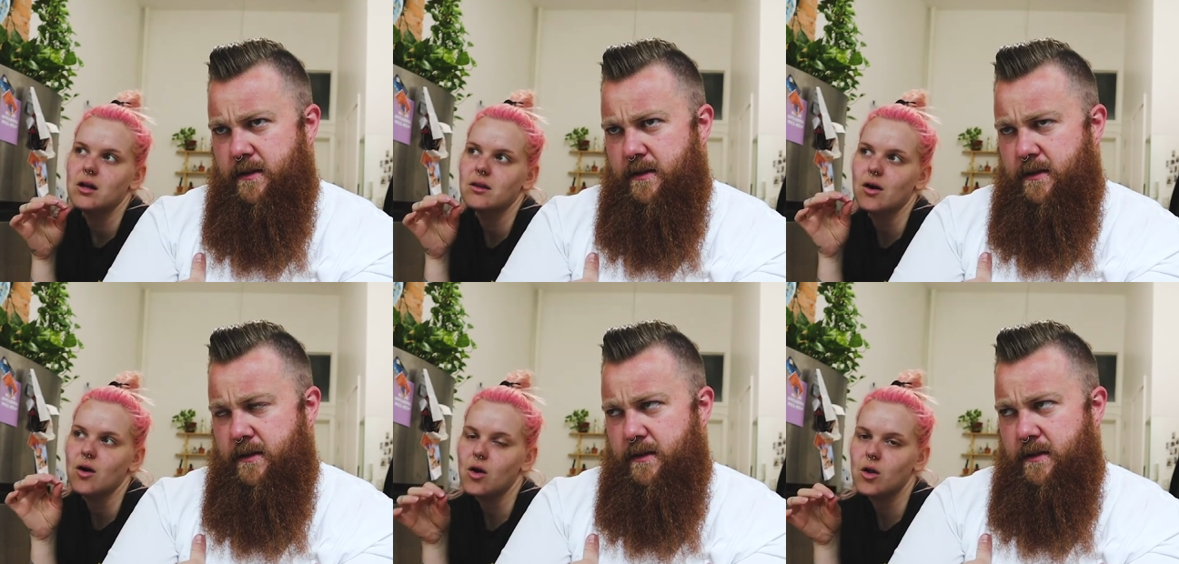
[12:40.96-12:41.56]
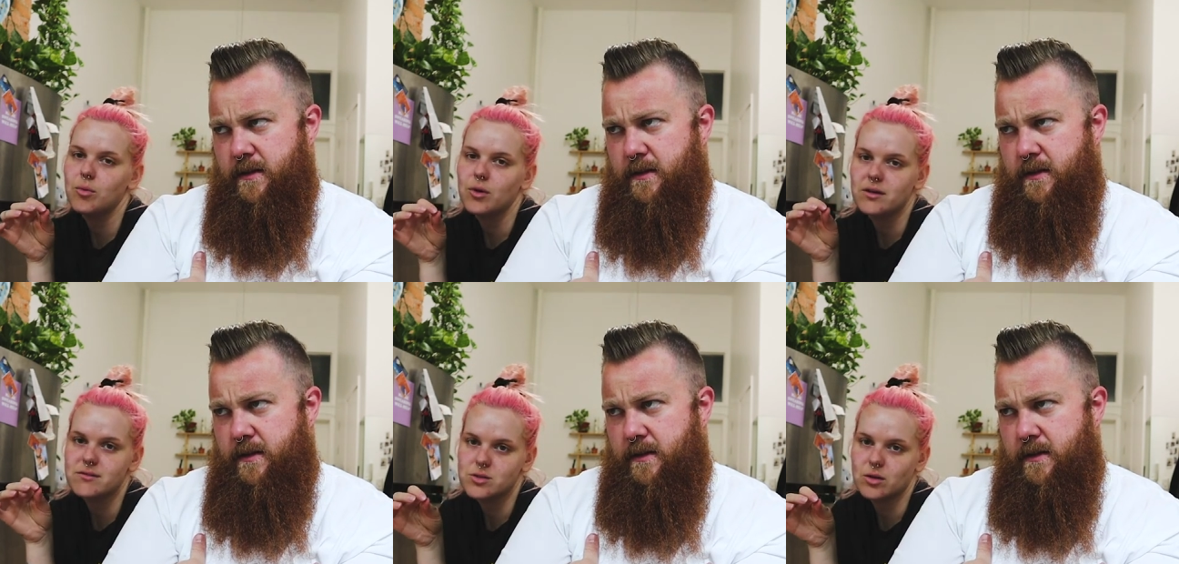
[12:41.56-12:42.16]
Speaker 1: the whole point of
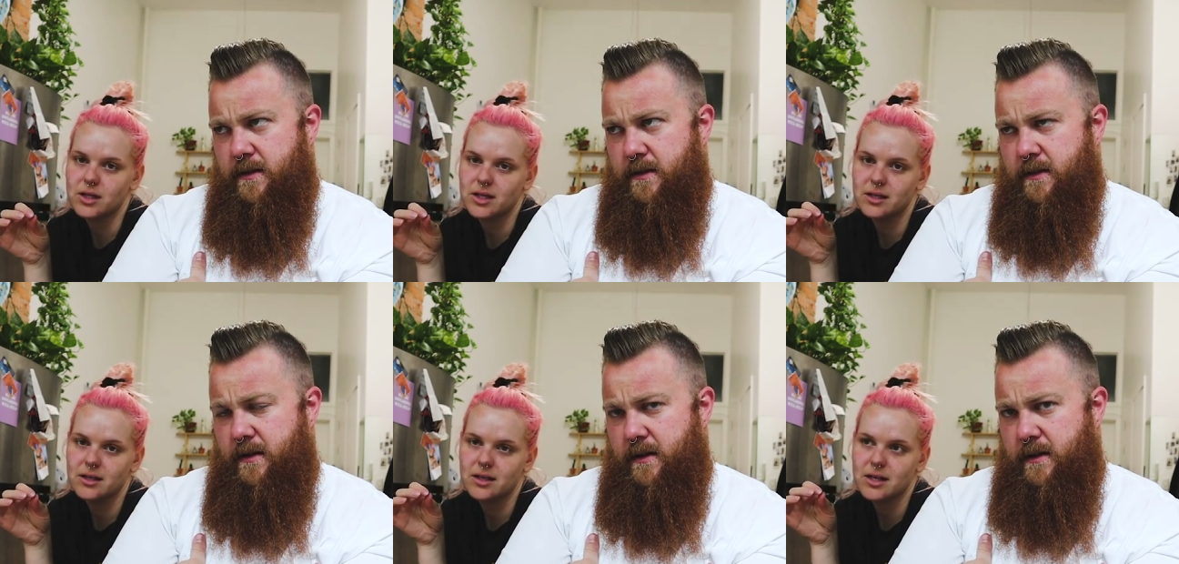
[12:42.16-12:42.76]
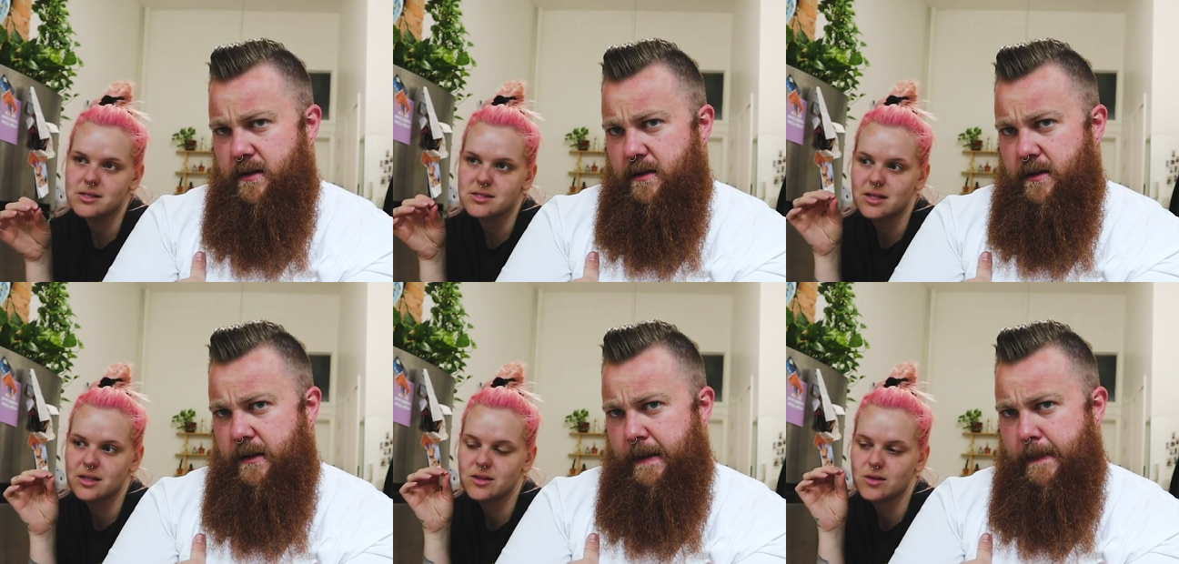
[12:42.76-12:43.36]
Soylent is
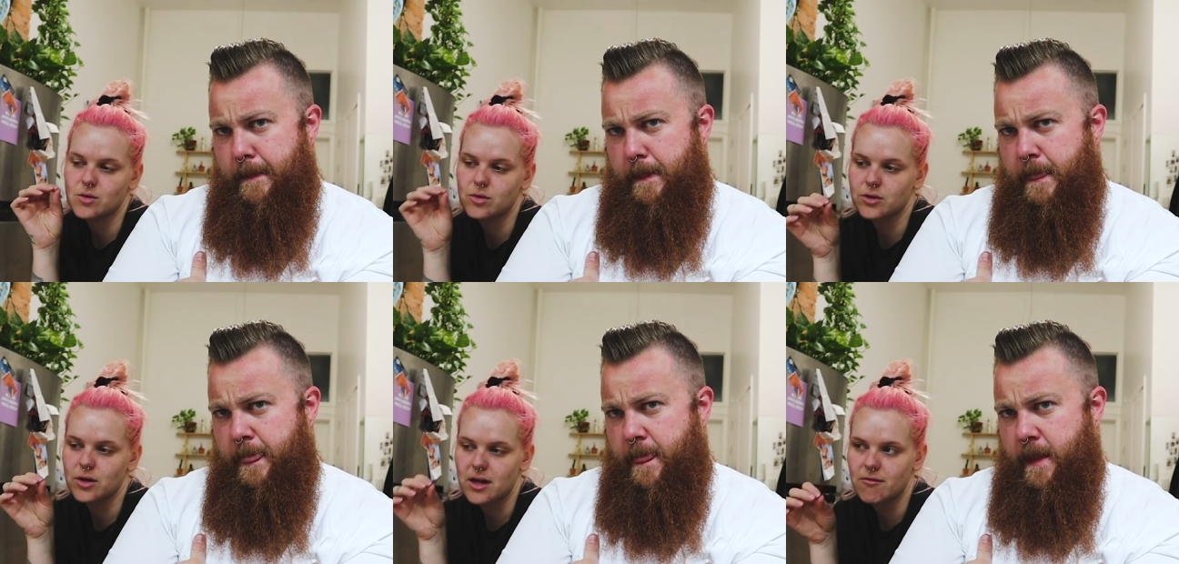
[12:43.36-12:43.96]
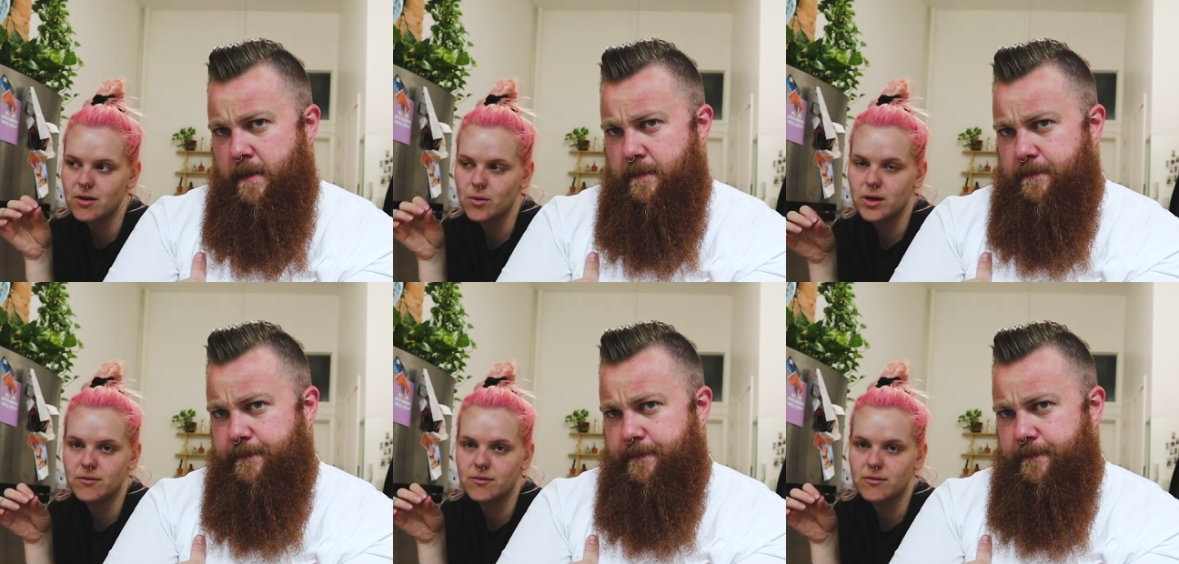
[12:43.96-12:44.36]
that although every one